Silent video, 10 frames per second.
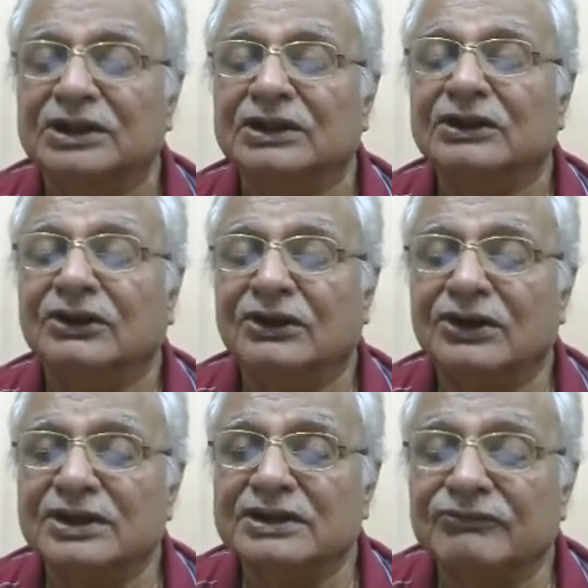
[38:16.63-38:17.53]

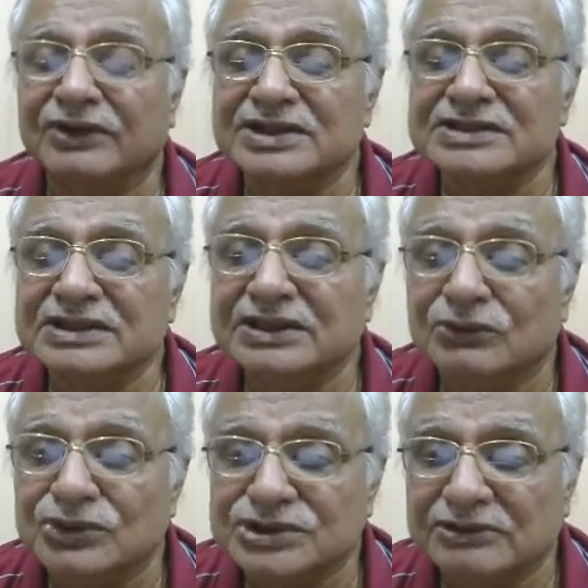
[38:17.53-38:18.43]
or what is the
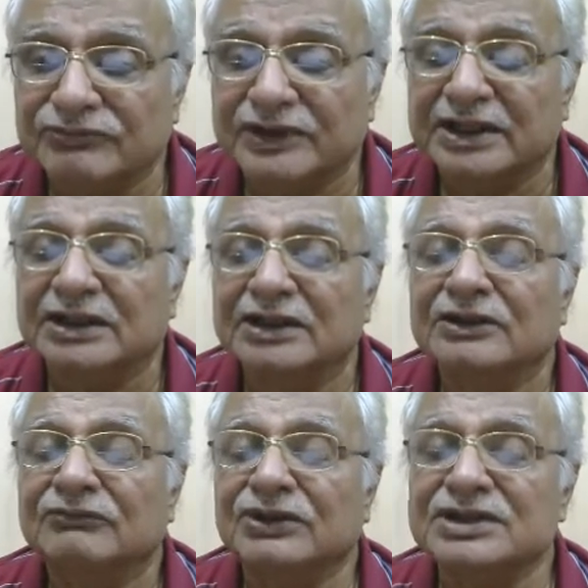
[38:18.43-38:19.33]
ocean freight,
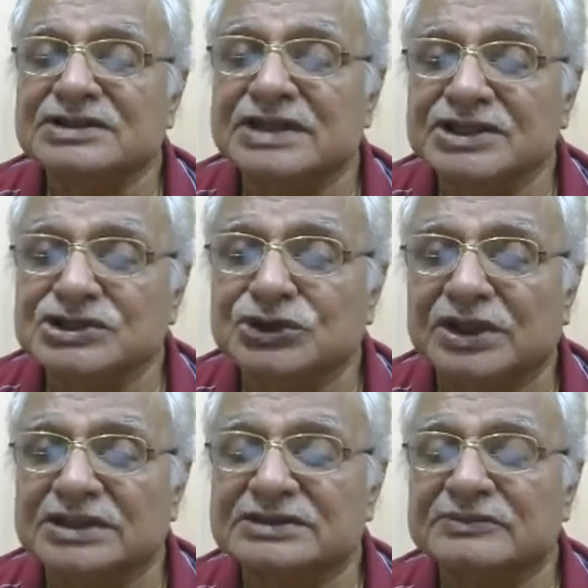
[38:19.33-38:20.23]
what is the
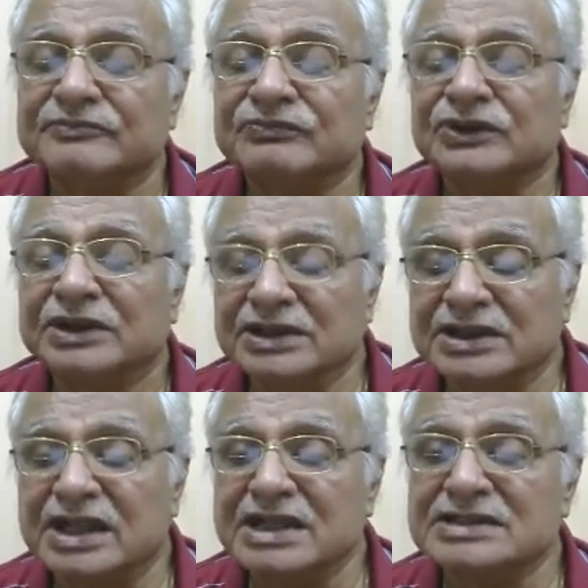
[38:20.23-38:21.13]
insurance. In
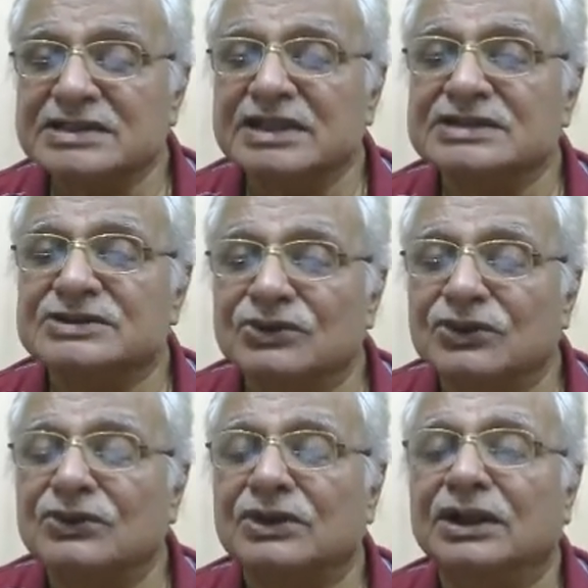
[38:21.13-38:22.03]
case there is
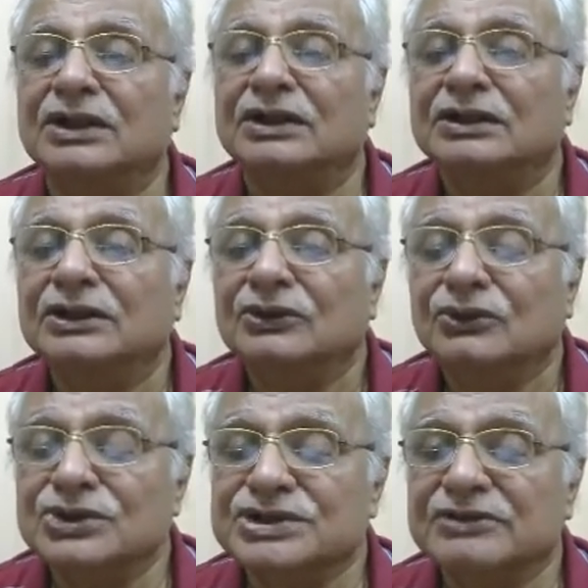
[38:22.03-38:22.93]
no
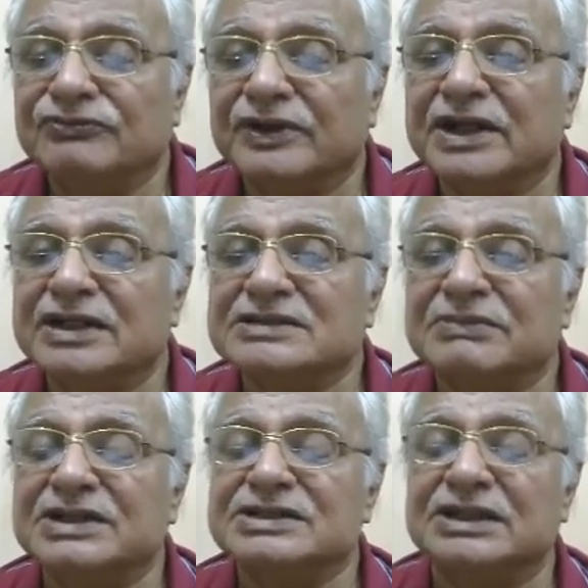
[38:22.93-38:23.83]
ocean freight is
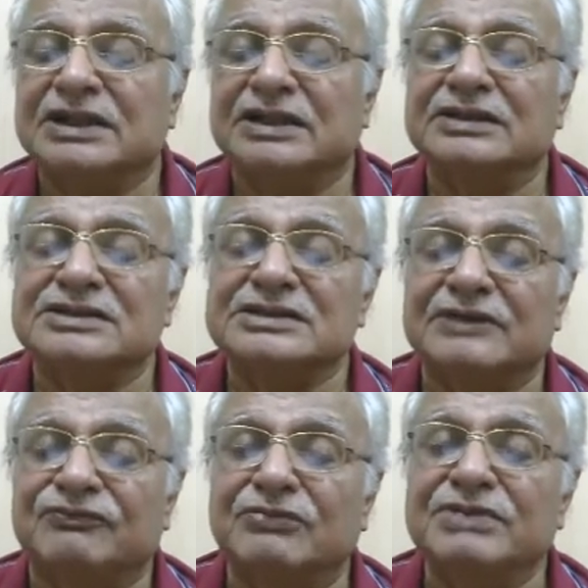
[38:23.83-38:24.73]
mentioned and it is
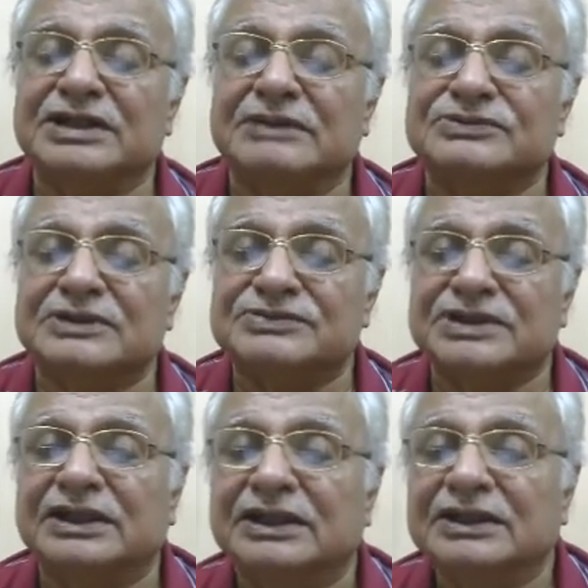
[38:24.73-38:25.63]
FOB terms of sale,
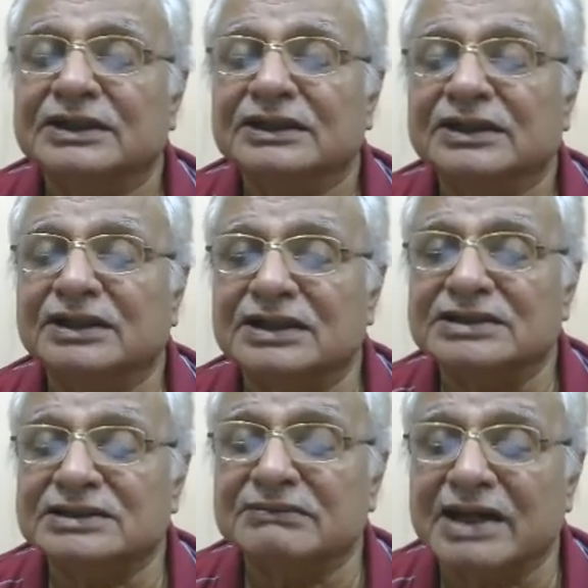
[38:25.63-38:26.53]
the
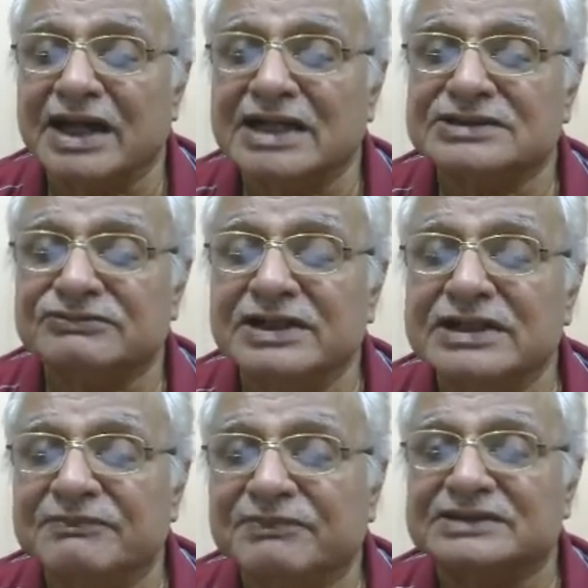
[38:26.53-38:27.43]
custom adds
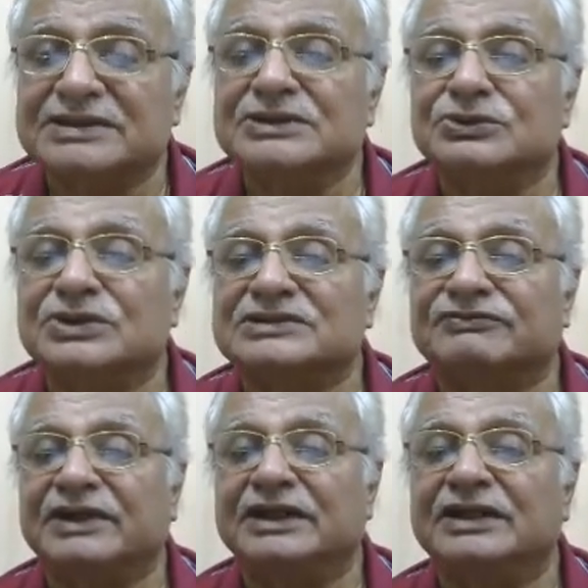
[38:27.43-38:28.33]
20% towards
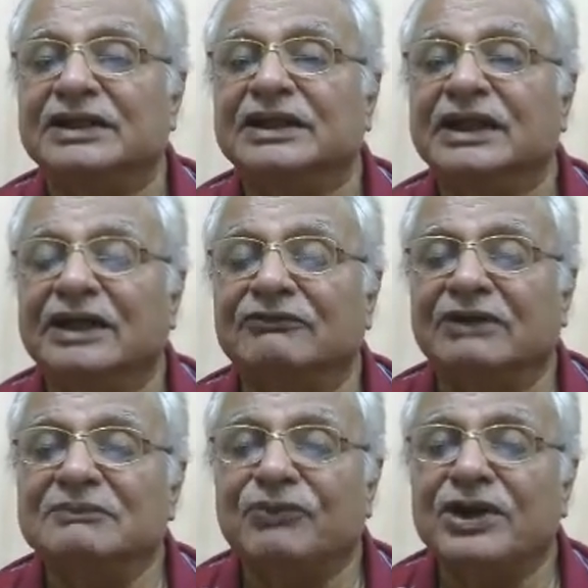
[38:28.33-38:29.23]
freight and
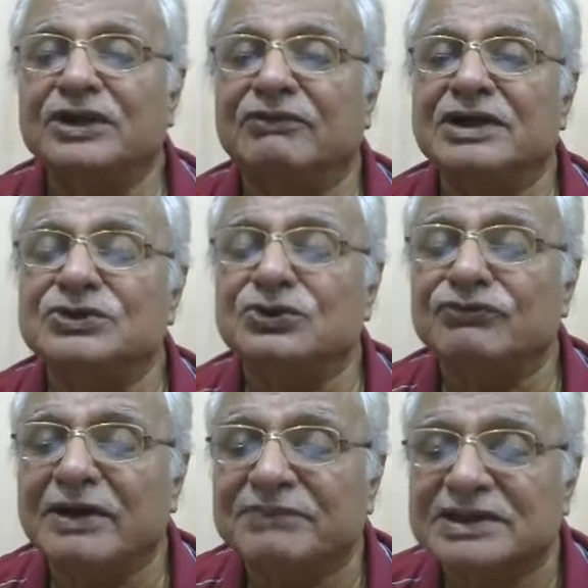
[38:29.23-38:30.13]

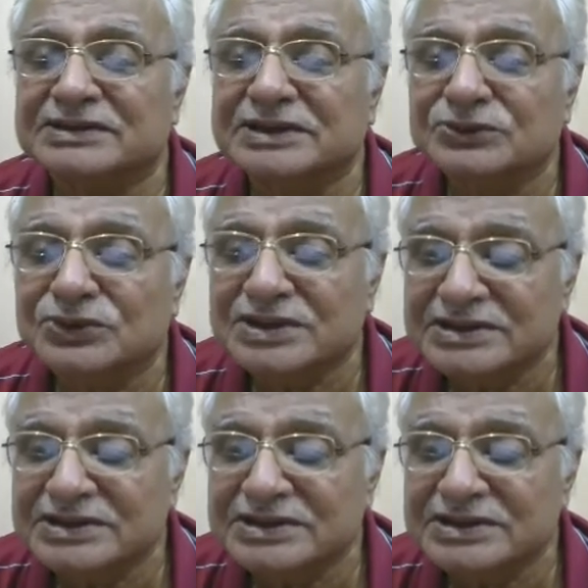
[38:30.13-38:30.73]
1.125% towards